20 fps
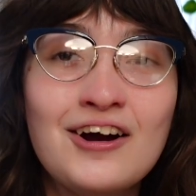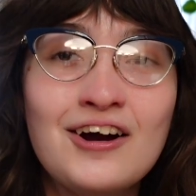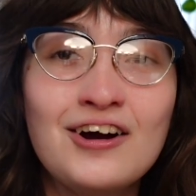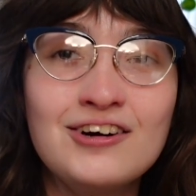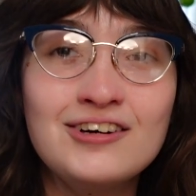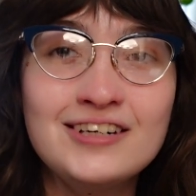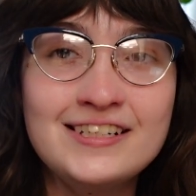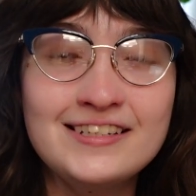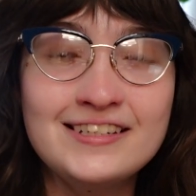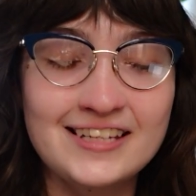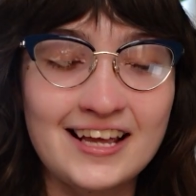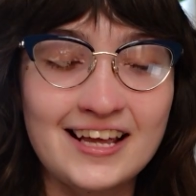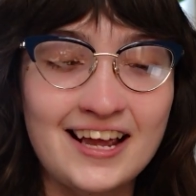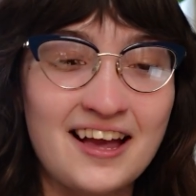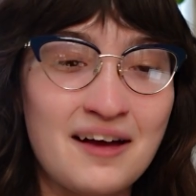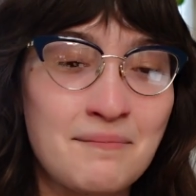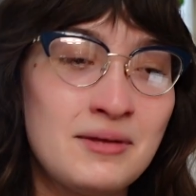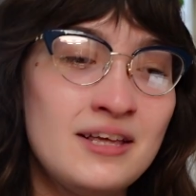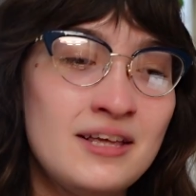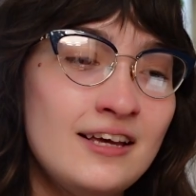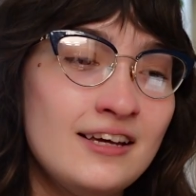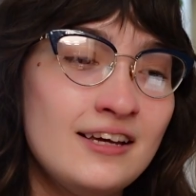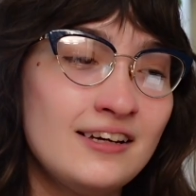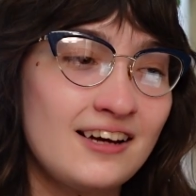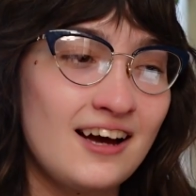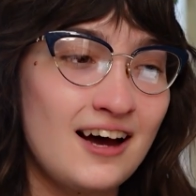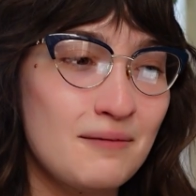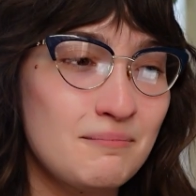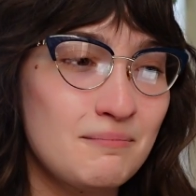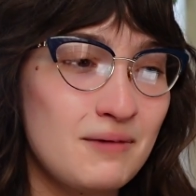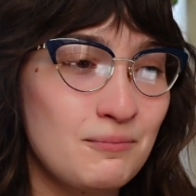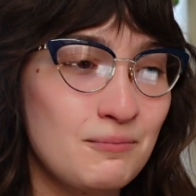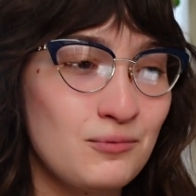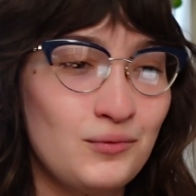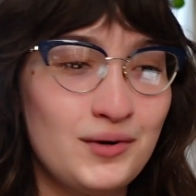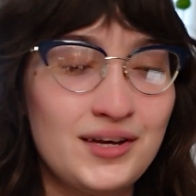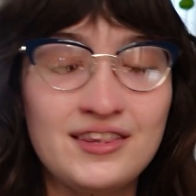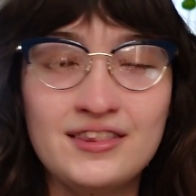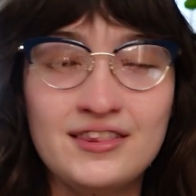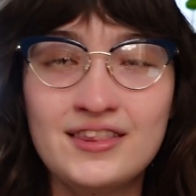her and Sam come up
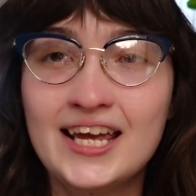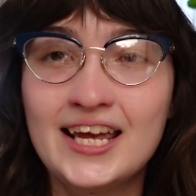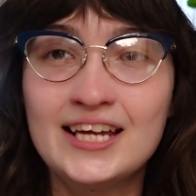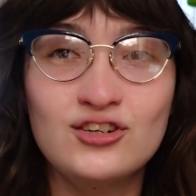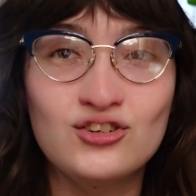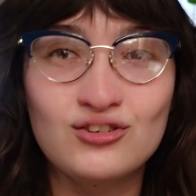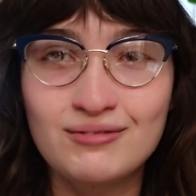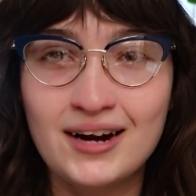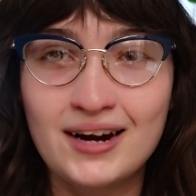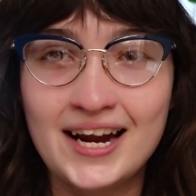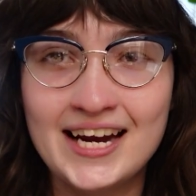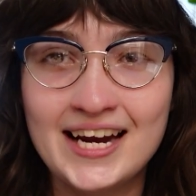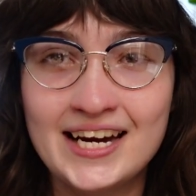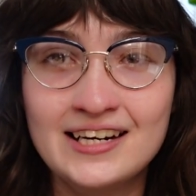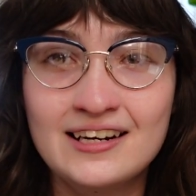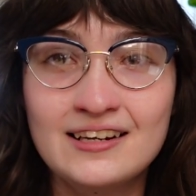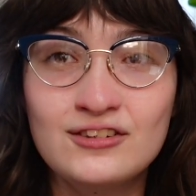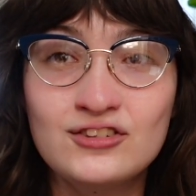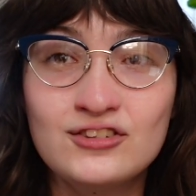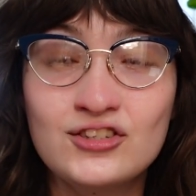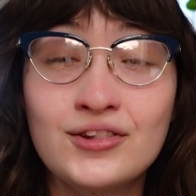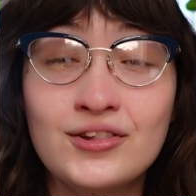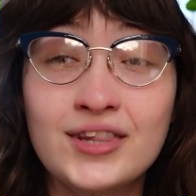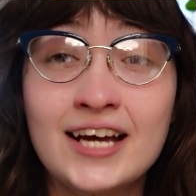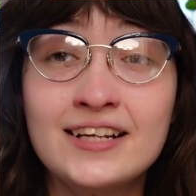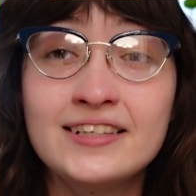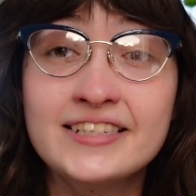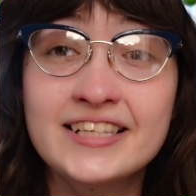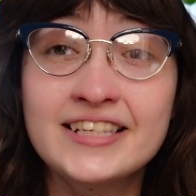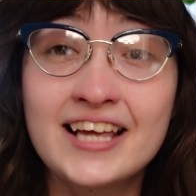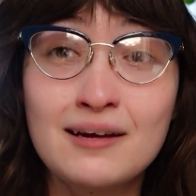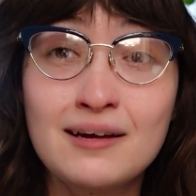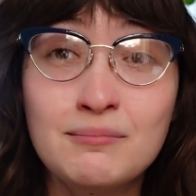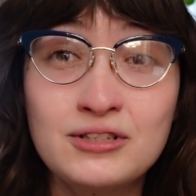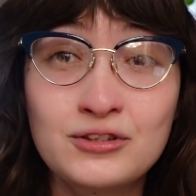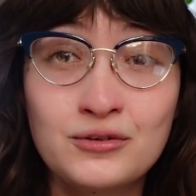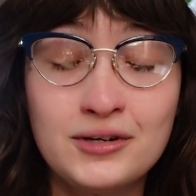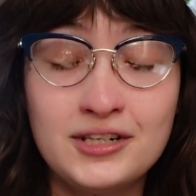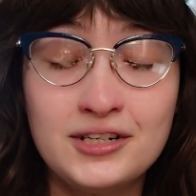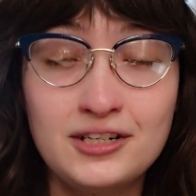with a trade so that Sam
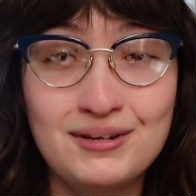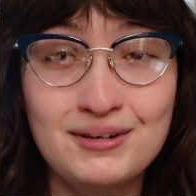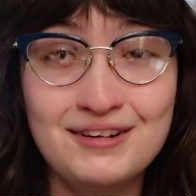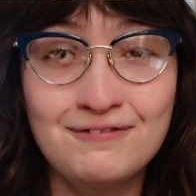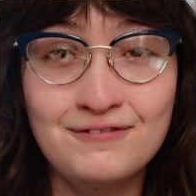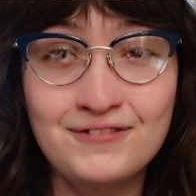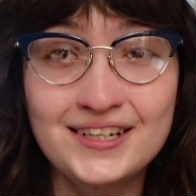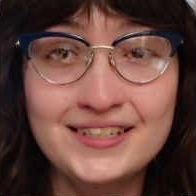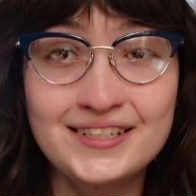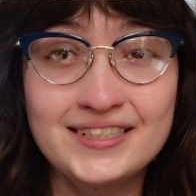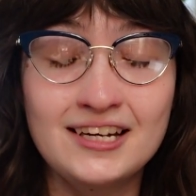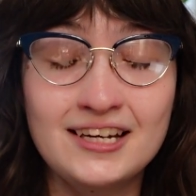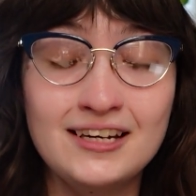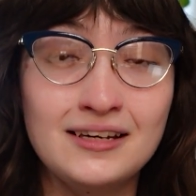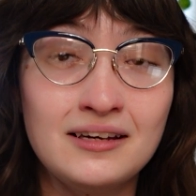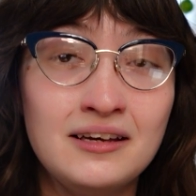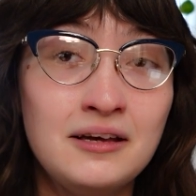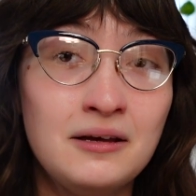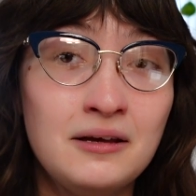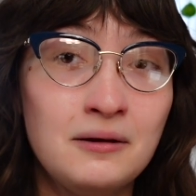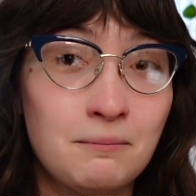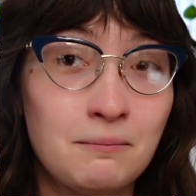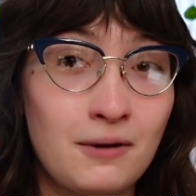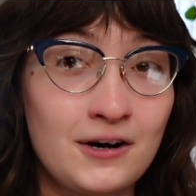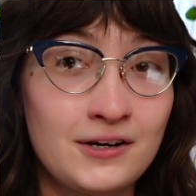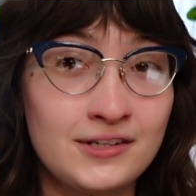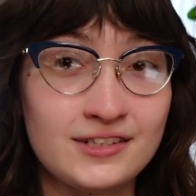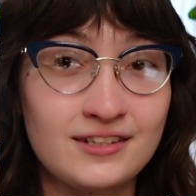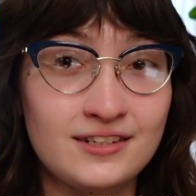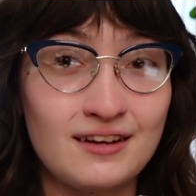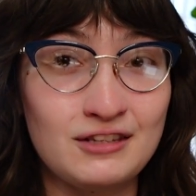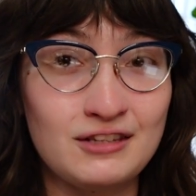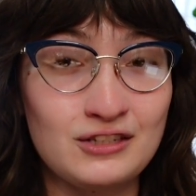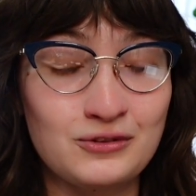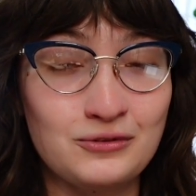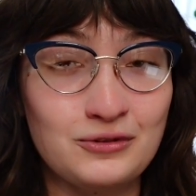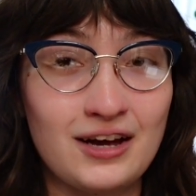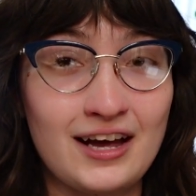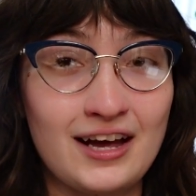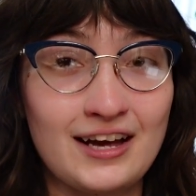is going to be fixing parts of the
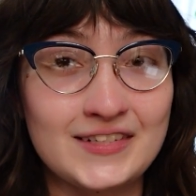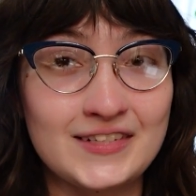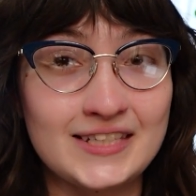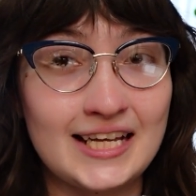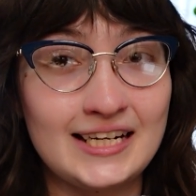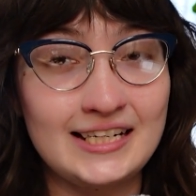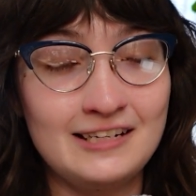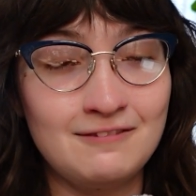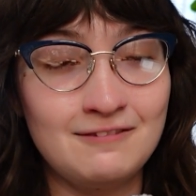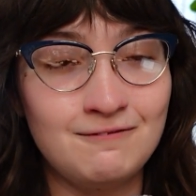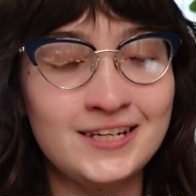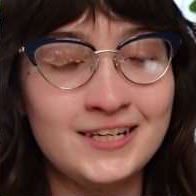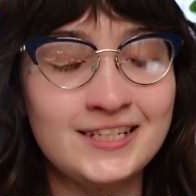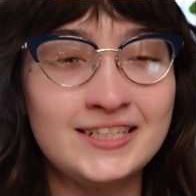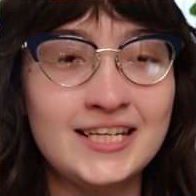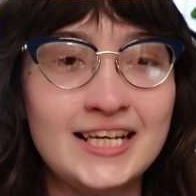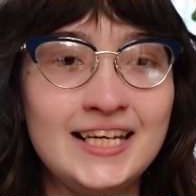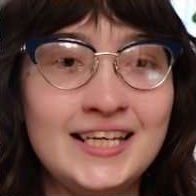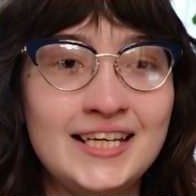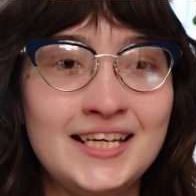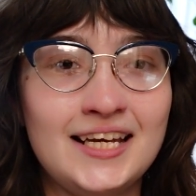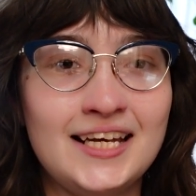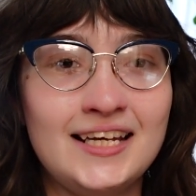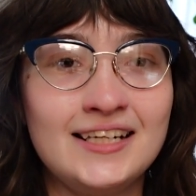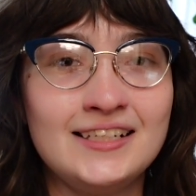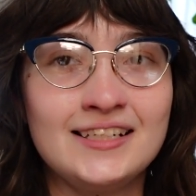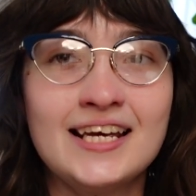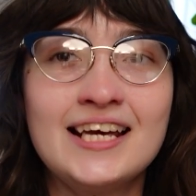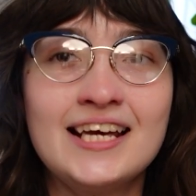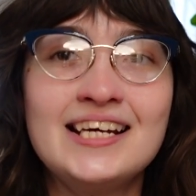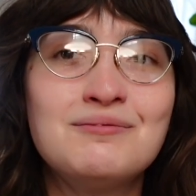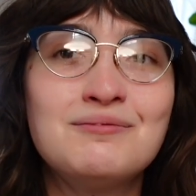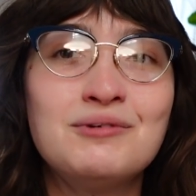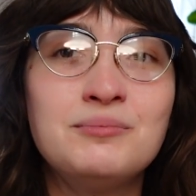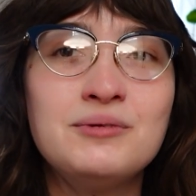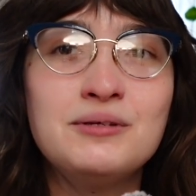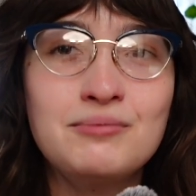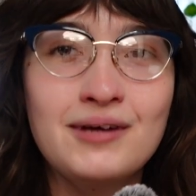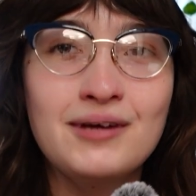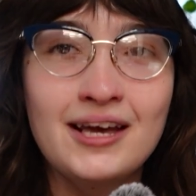schoolhouse that need fixing, and Kate will
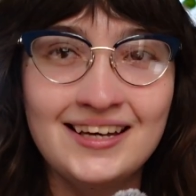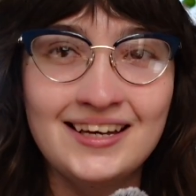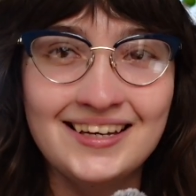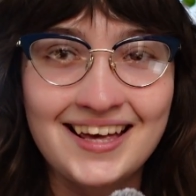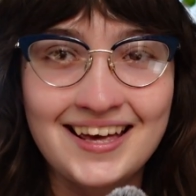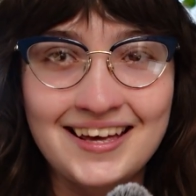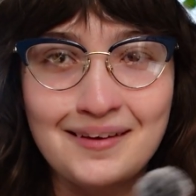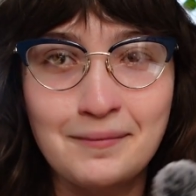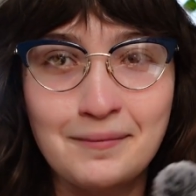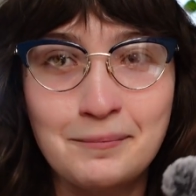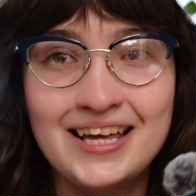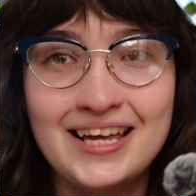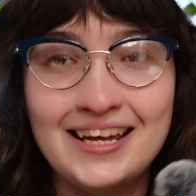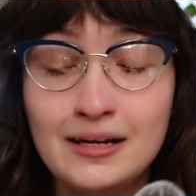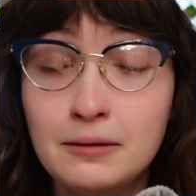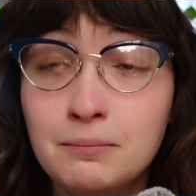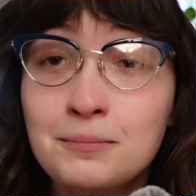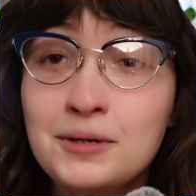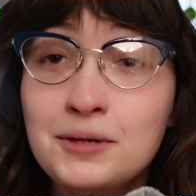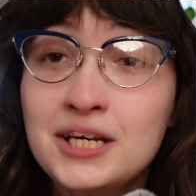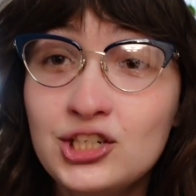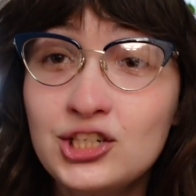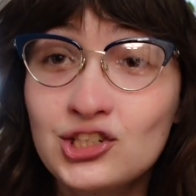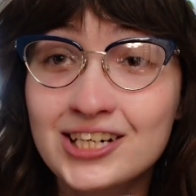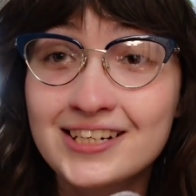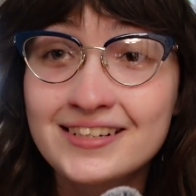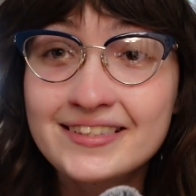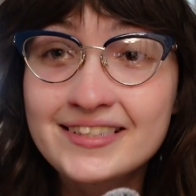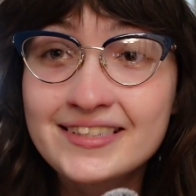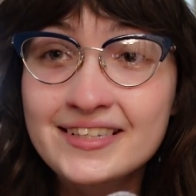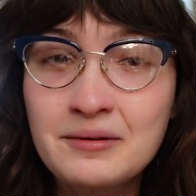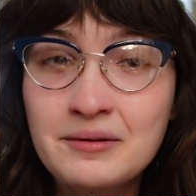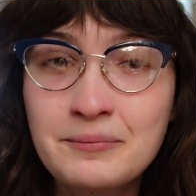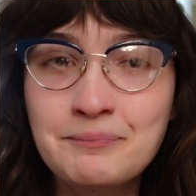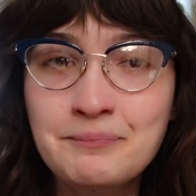be paying him in peaches.